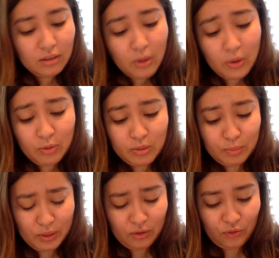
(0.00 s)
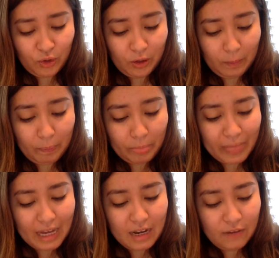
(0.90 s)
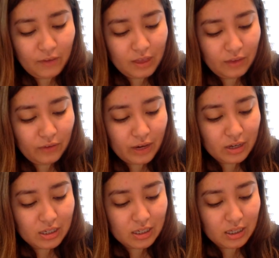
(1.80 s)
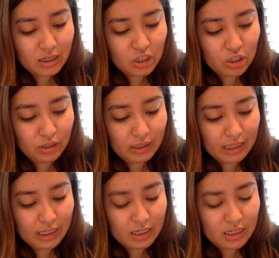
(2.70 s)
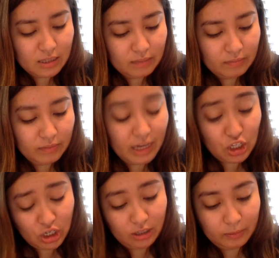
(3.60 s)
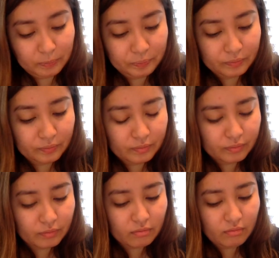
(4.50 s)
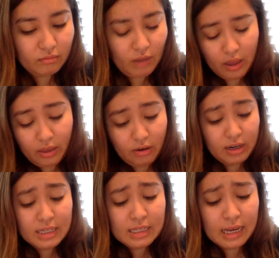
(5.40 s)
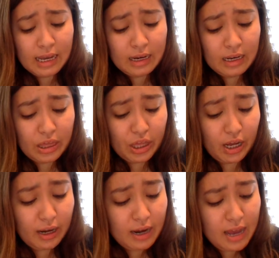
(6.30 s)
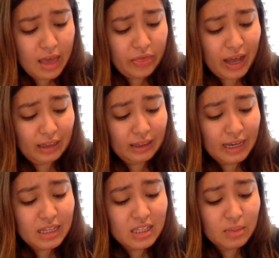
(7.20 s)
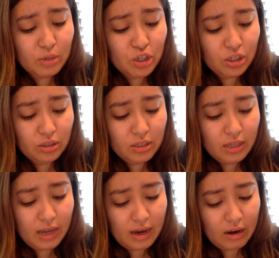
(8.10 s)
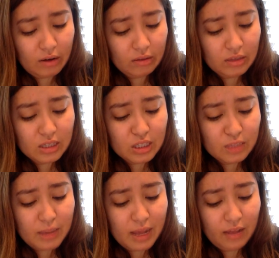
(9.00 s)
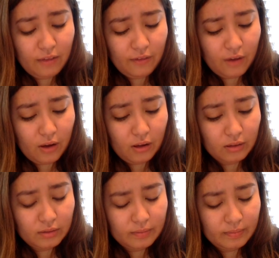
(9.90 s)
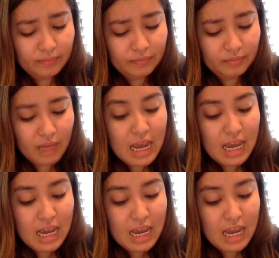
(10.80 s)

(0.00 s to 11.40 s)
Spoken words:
But even alone it was beautiful, and he fed the fire to cut the chill night chill. There it is again, he thought, that late summer chill to the air, the smell of fall.